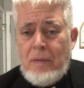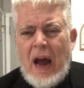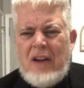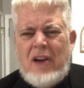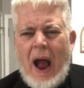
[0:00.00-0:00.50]

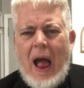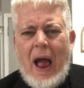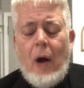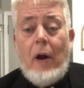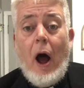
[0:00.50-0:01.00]
A
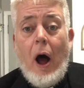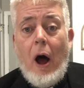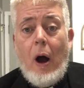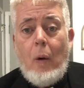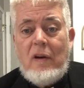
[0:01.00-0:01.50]
child
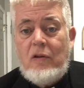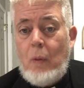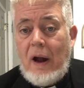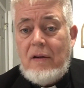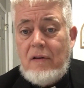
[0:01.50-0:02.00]
always
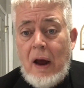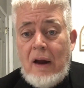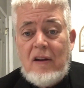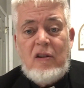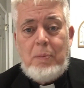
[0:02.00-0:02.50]
wants
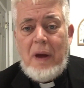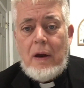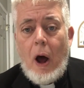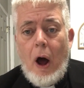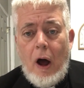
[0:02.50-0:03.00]
to
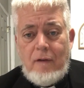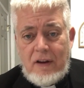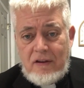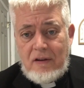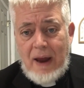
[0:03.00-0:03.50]
spend all of
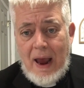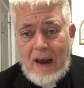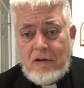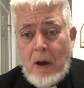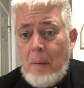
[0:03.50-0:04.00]
his
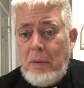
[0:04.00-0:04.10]
days